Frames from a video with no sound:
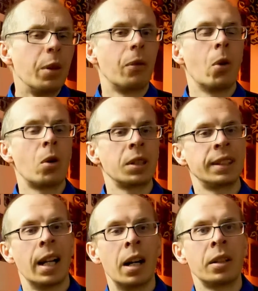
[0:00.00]
before
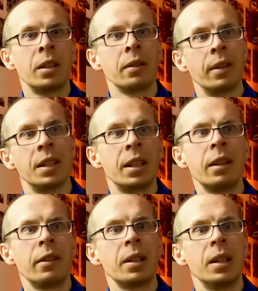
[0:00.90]
starting the
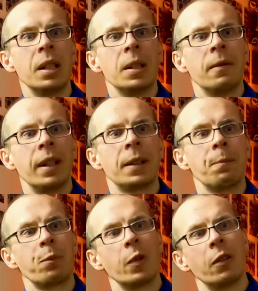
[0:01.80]
server,
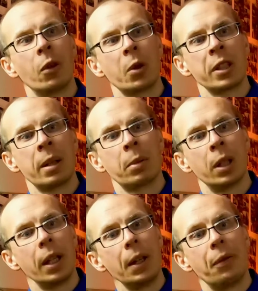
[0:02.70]
that, for example,